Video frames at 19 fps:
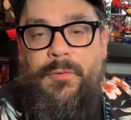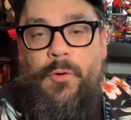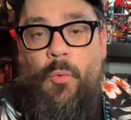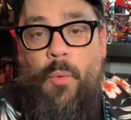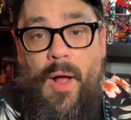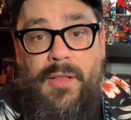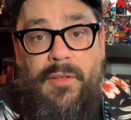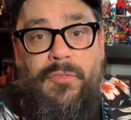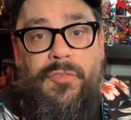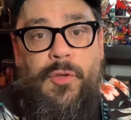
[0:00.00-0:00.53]

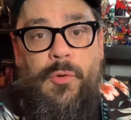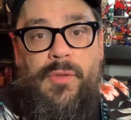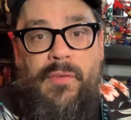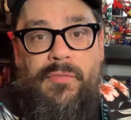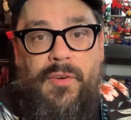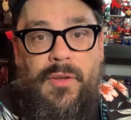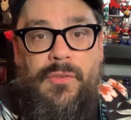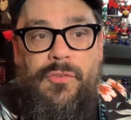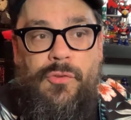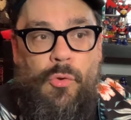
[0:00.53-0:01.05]
quite a few
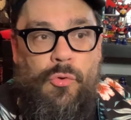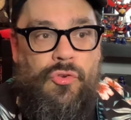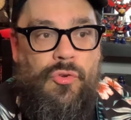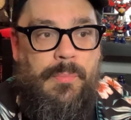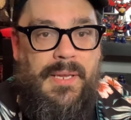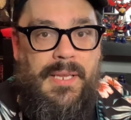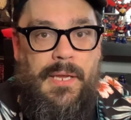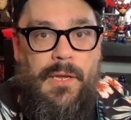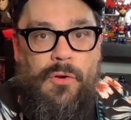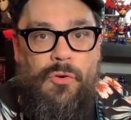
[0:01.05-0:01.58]
different social
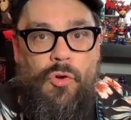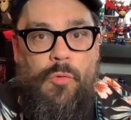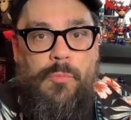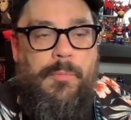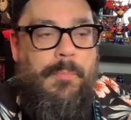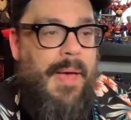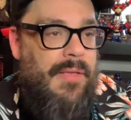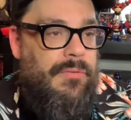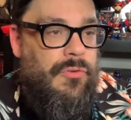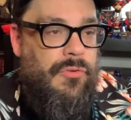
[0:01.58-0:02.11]
media groups,
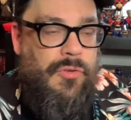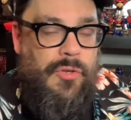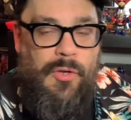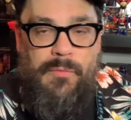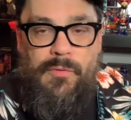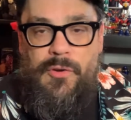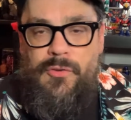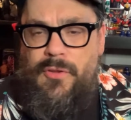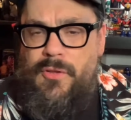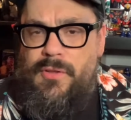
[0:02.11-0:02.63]
Masters of the
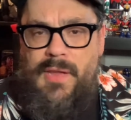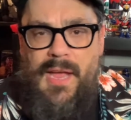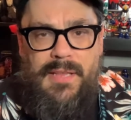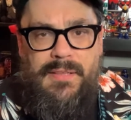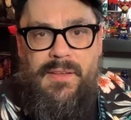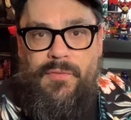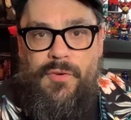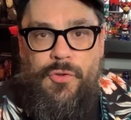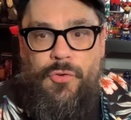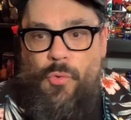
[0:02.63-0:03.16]
Universe, and
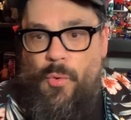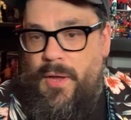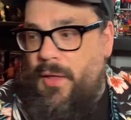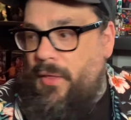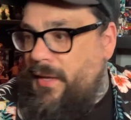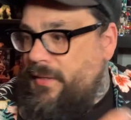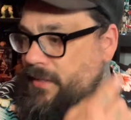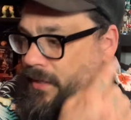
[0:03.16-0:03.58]
different toy collecting